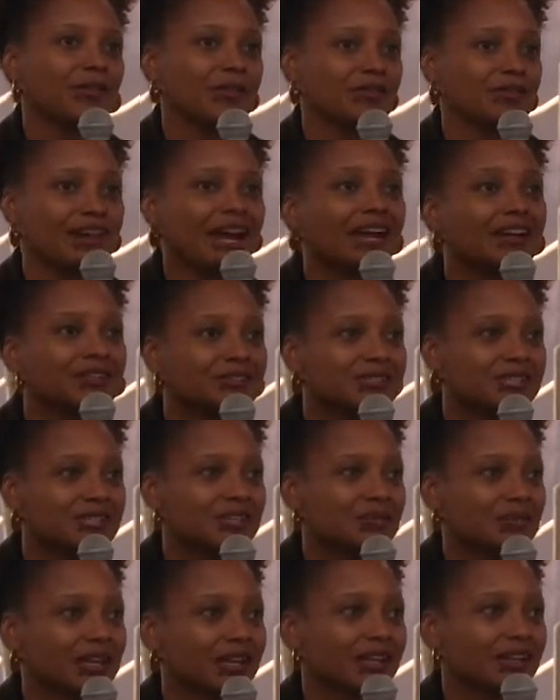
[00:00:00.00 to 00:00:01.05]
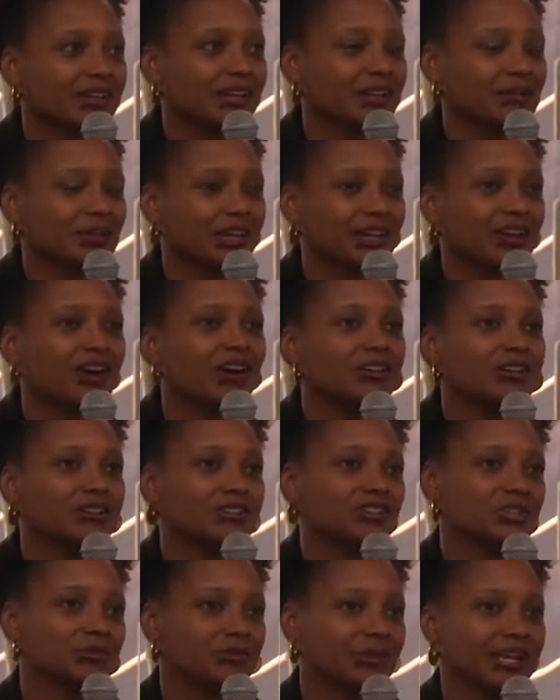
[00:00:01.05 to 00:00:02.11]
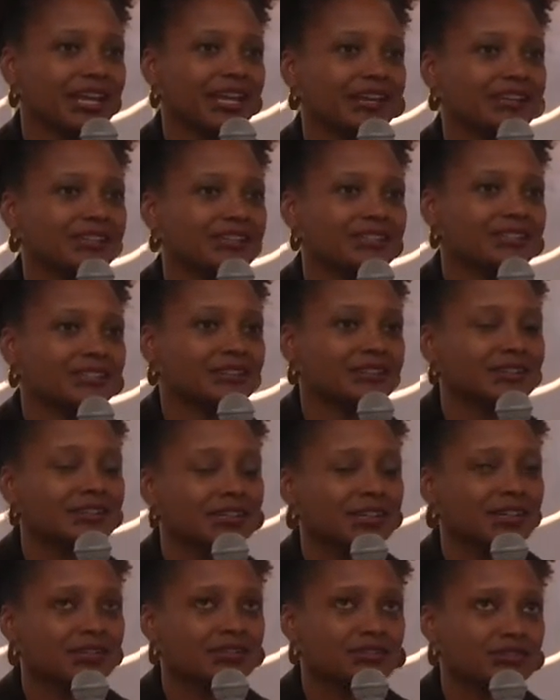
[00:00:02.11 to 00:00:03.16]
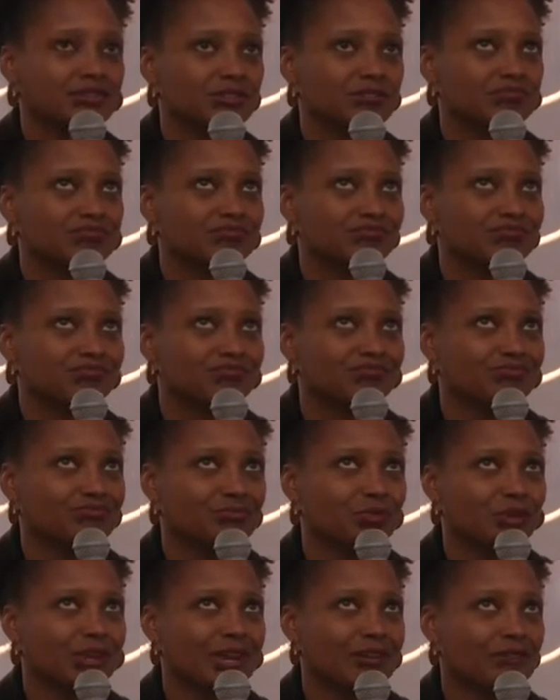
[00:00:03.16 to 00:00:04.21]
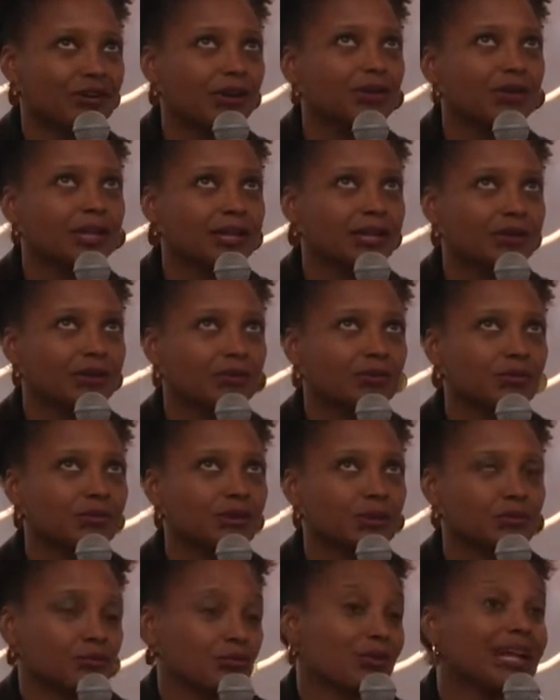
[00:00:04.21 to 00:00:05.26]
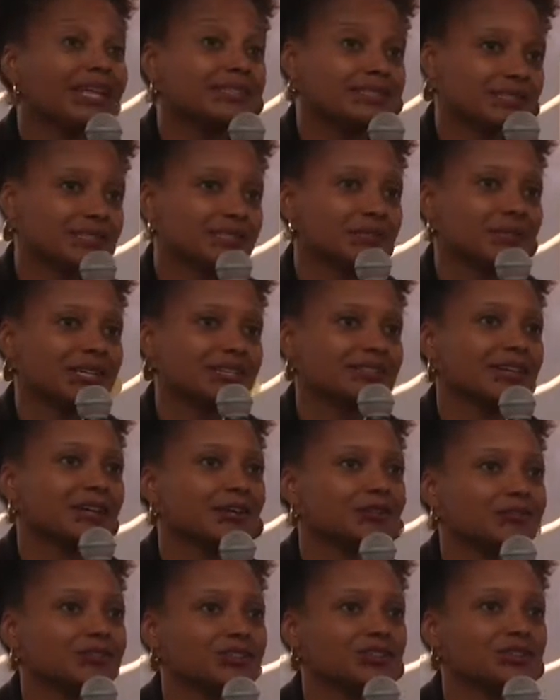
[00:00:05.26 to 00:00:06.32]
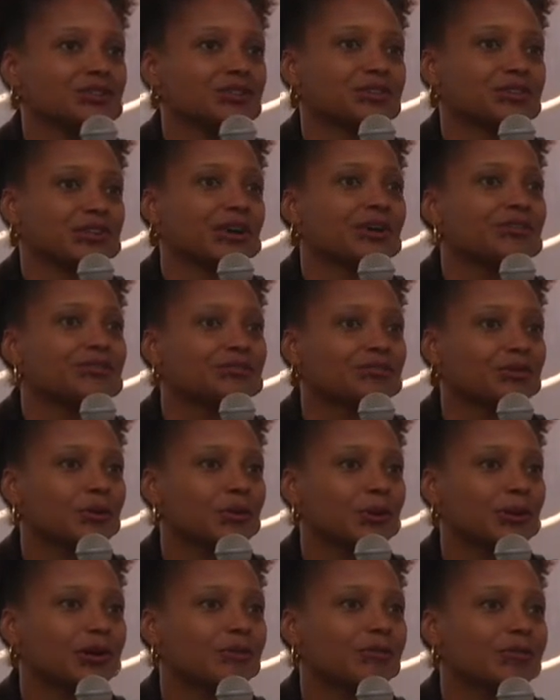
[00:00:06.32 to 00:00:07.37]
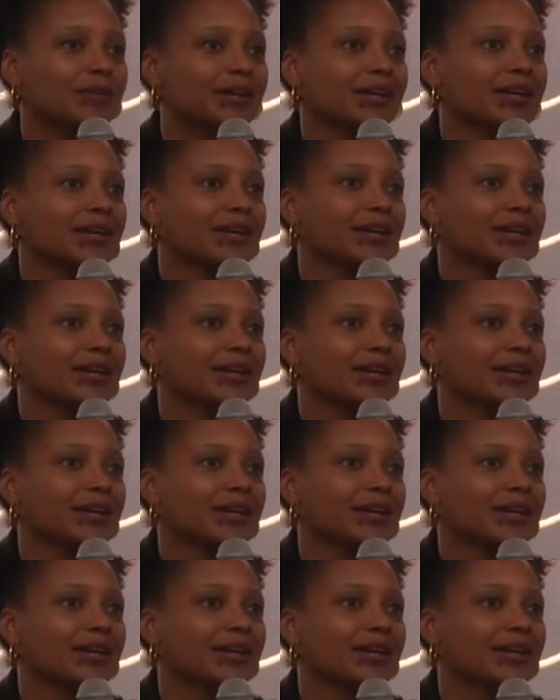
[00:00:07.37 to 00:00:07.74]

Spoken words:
on the faculty at my college and began to, what I felt like, apprentice myself to this art form.